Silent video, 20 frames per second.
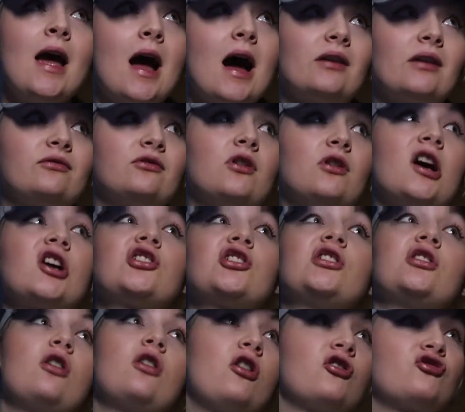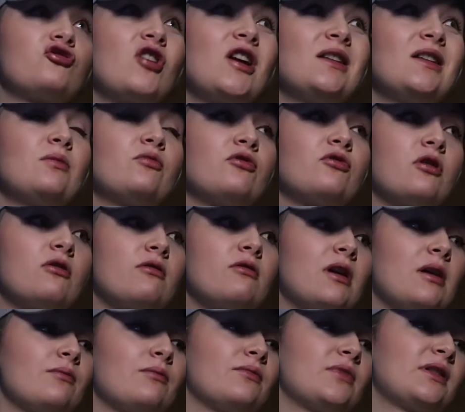I've not actually got a training
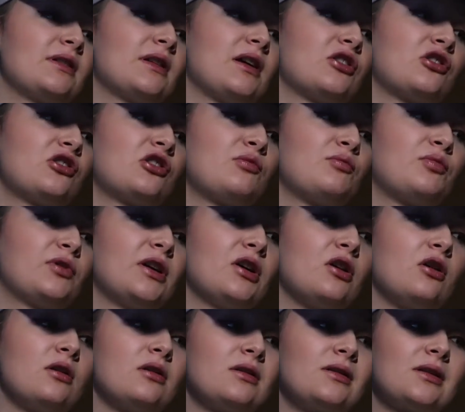program / split